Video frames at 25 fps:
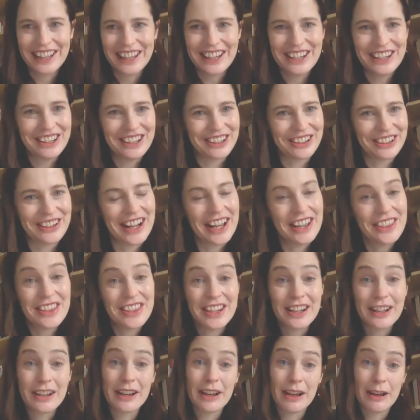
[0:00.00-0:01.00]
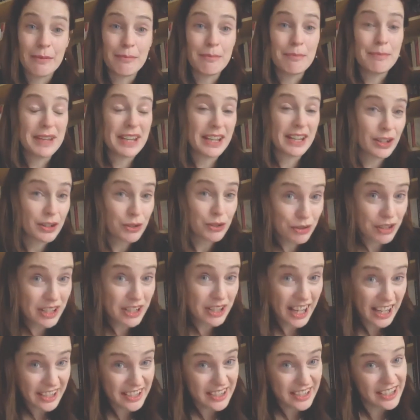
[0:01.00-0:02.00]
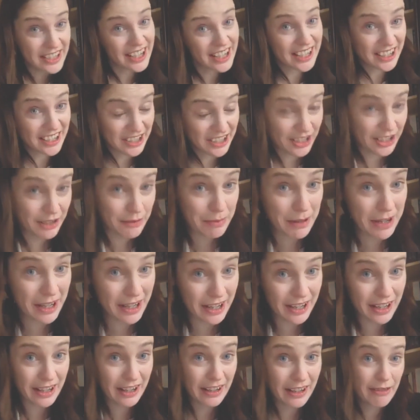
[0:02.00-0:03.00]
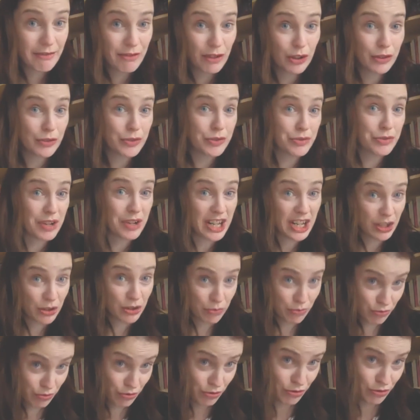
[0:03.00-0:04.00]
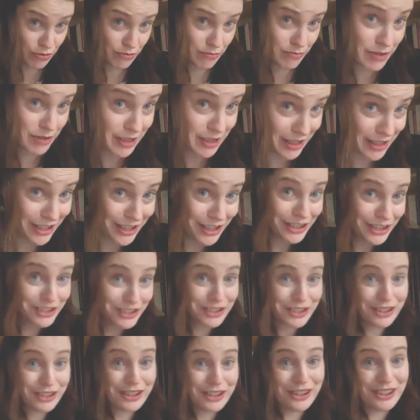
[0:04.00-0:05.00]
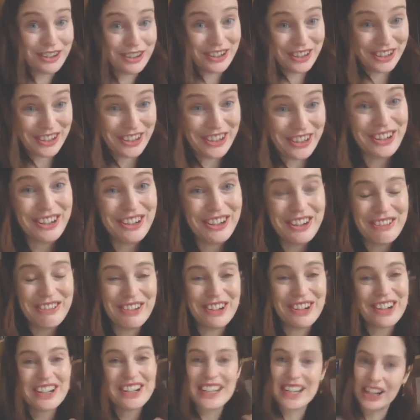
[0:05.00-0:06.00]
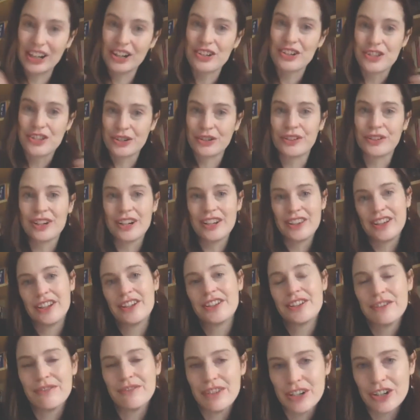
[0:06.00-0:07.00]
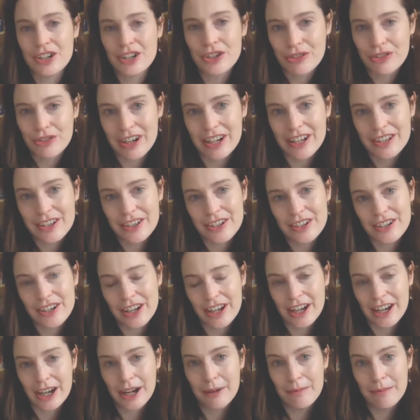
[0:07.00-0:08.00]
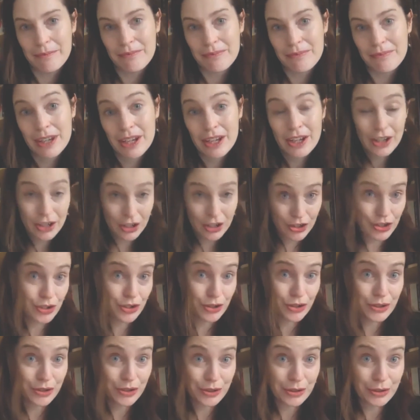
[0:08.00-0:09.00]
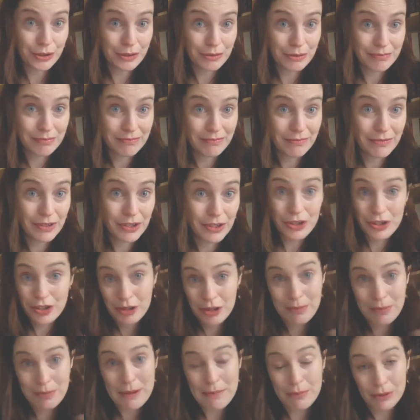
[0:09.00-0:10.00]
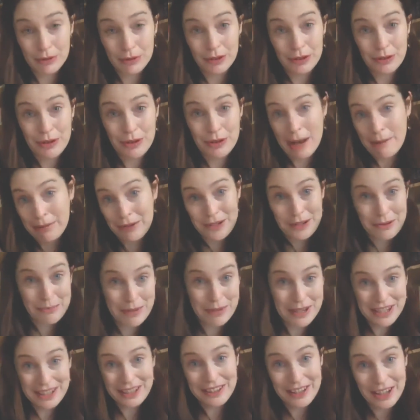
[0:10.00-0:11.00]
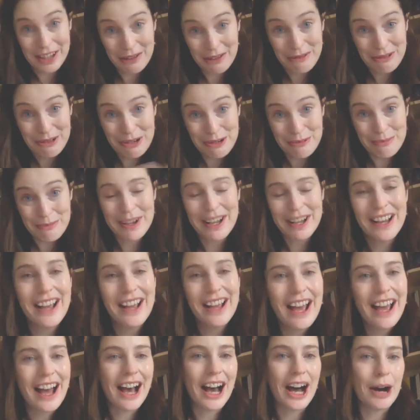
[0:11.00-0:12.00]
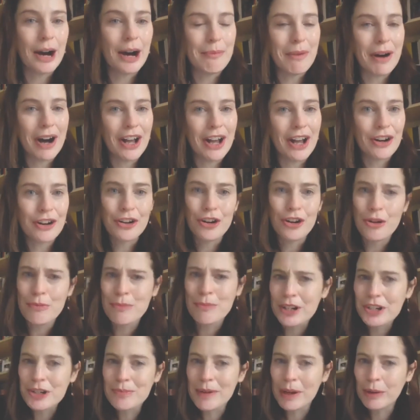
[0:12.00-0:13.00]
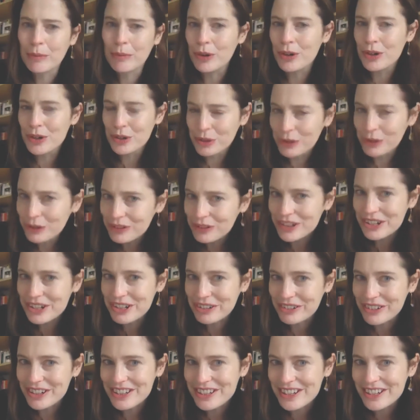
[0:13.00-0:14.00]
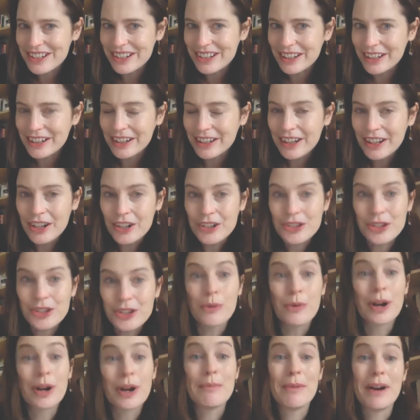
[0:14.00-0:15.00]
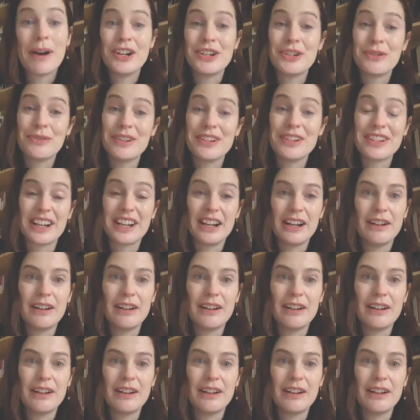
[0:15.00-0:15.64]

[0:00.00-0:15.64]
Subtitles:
you know, I think being a good guest at any dinner party involves reading the room. So, you know, you want to tell a story that's of interest to the people who happen to be in that room. I don't know much about what you're interested in. So what I might do is